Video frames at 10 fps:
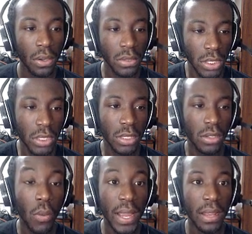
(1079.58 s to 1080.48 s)

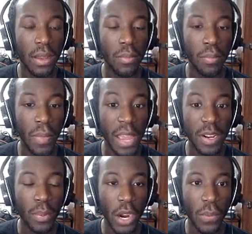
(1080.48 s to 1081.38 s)
Oh wait, maybe
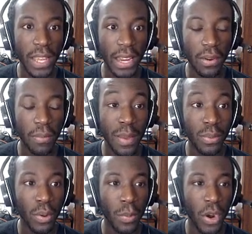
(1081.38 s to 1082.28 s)
the burn will get it.
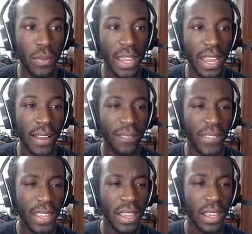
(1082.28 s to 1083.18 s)
Maybe the burn will get it.
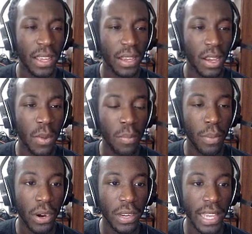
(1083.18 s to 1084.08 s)
Come
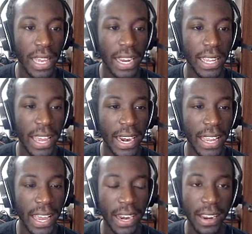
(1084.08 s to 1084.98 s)
burn, get it, get it,
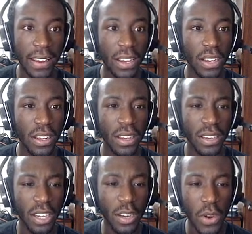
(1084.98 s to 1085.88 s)
get it.
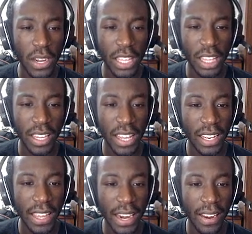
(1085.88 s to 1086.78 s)
Come on, get
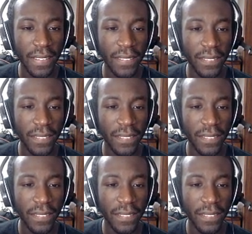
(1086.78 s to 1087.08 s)
it.